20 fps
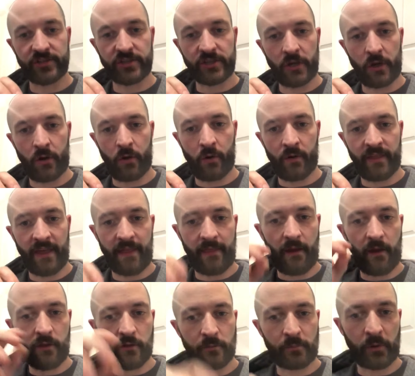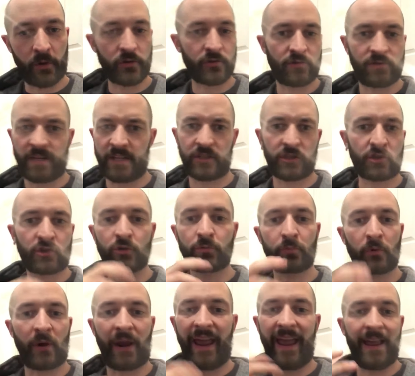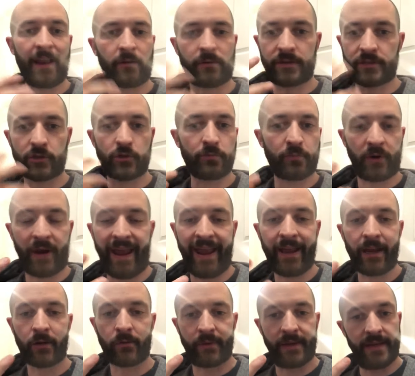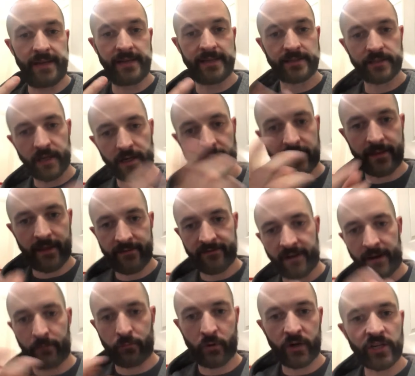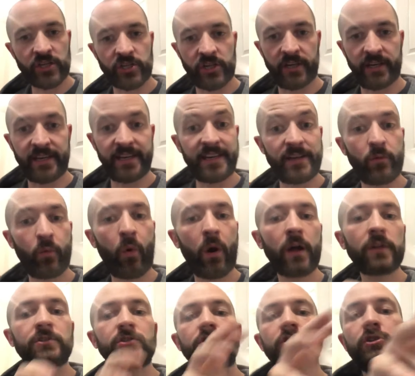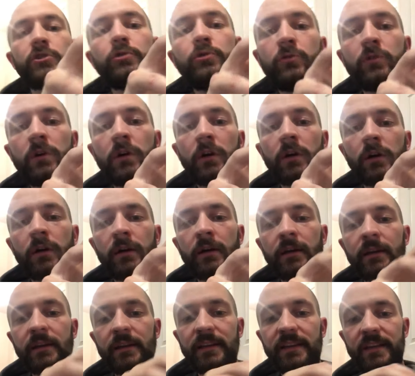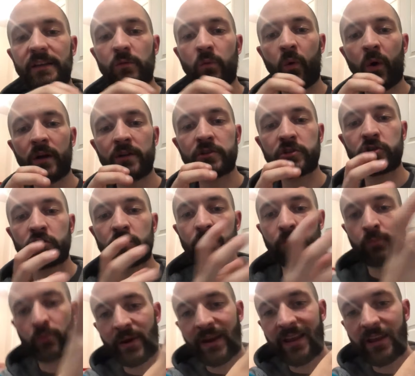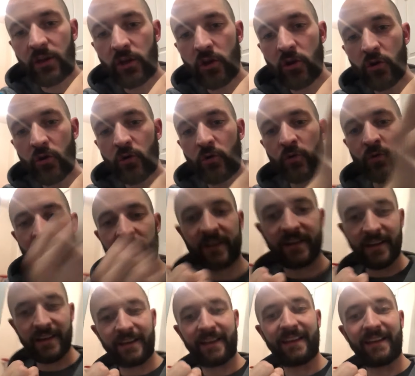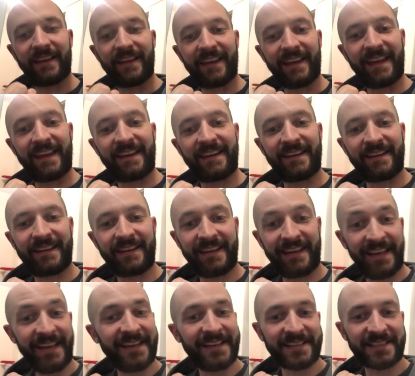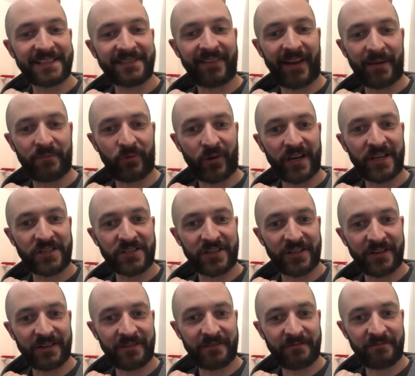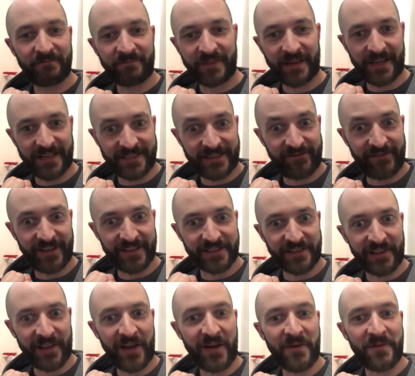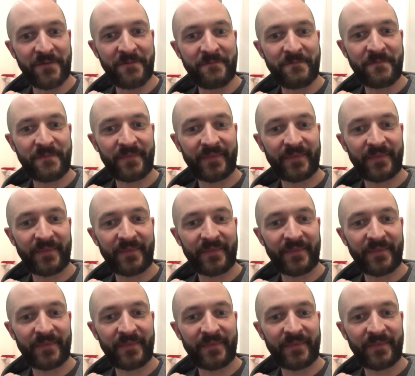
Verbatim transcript: So that other person that's super angry, super angry, he's stuck in that vibration and he wants you, he wants to bring you in his vibration because he feels alone.